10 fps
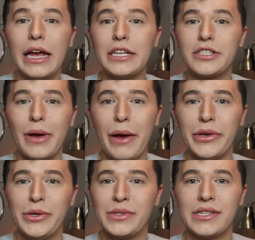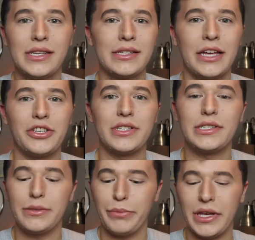And so how I use these is I
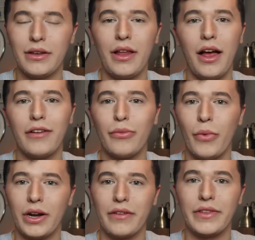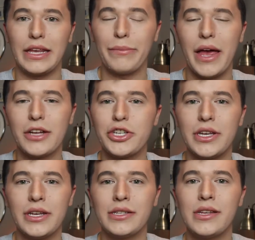just peel off one of the
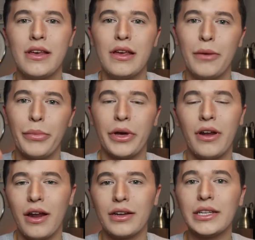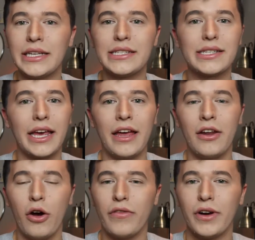patches, put it on clean skin
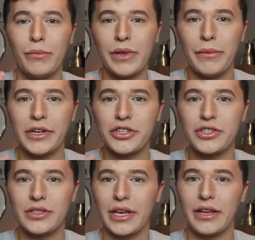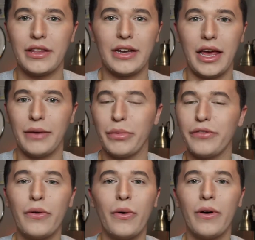over a blemish like the night
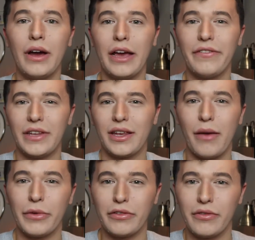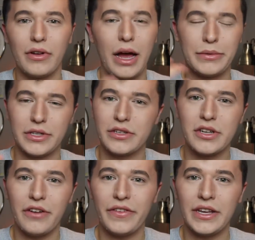before, I feel it coming up to the
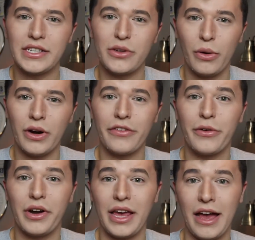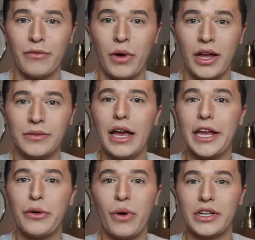surface, or if you already have one
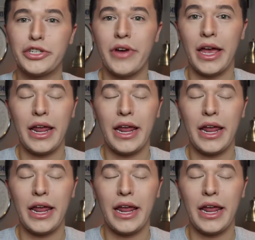and you want to dry